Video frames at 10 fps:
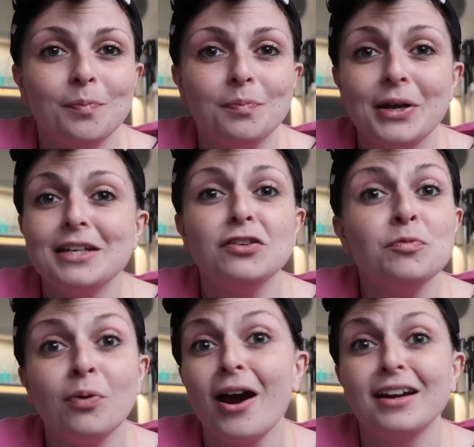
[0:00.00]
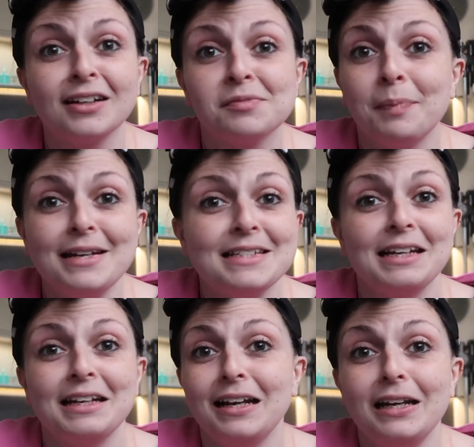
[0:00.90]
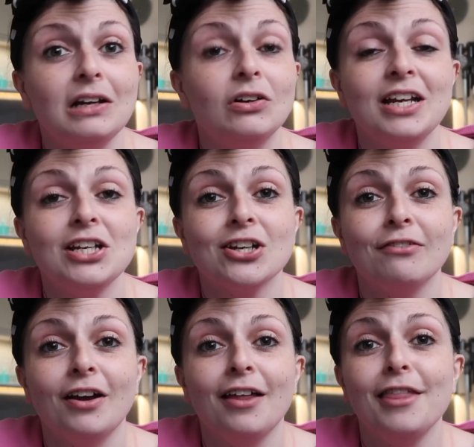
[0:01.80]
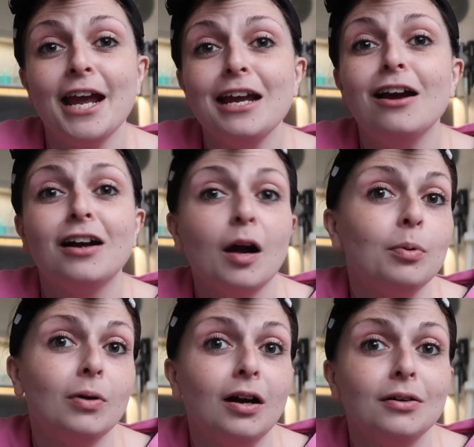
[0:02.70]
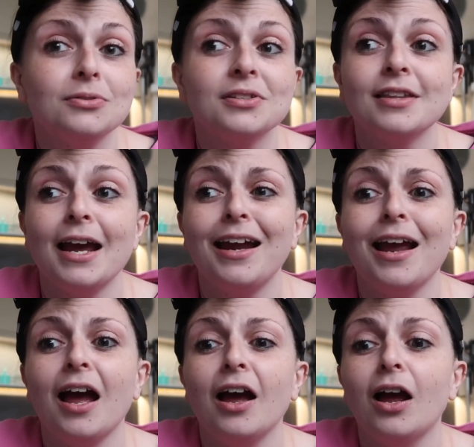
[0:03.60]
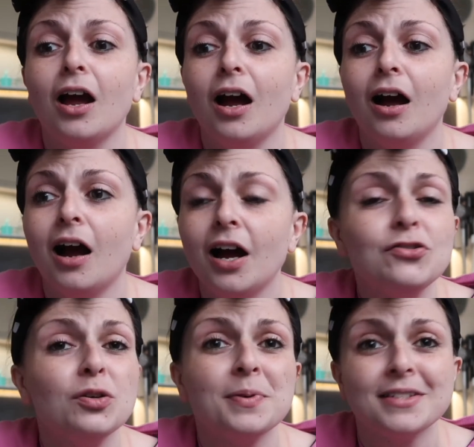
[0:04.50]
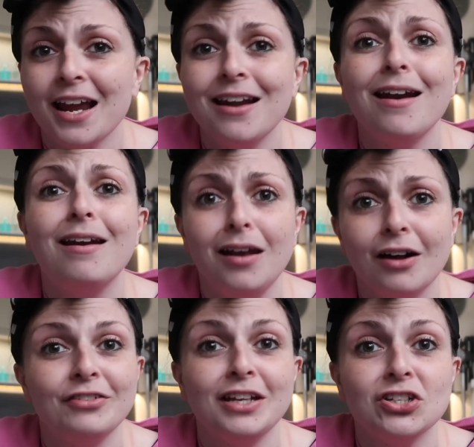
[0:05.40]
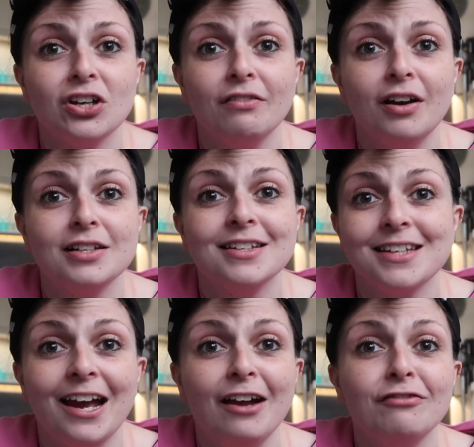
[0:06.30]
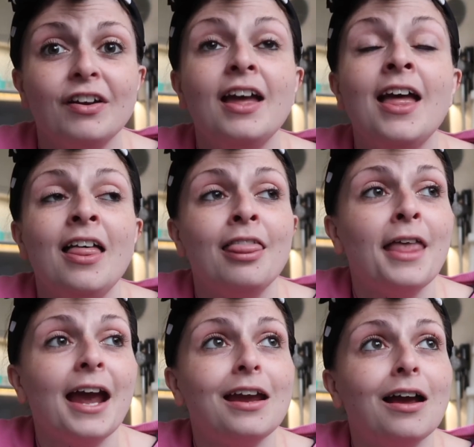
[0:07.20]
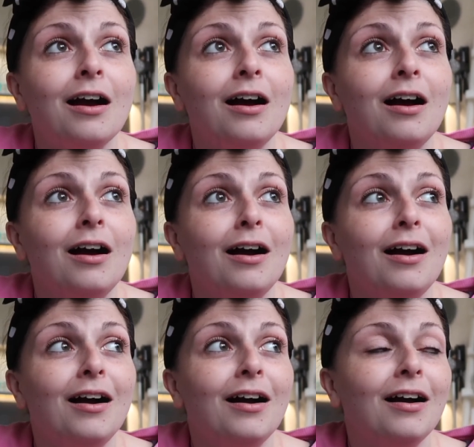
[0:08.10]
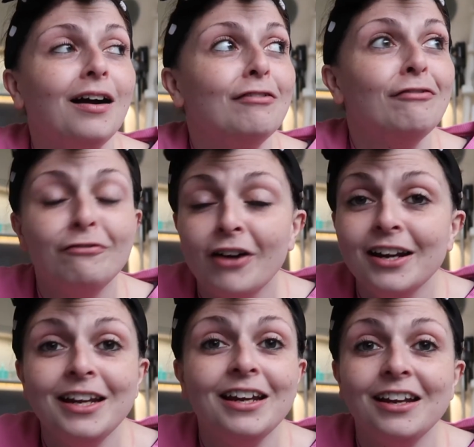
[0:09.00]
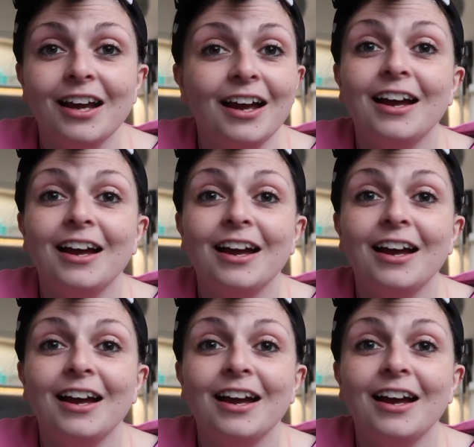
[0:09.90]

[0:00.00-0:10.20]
They do pranks basically on each other. They are a couple girls. They 100% love each other to death. They are funny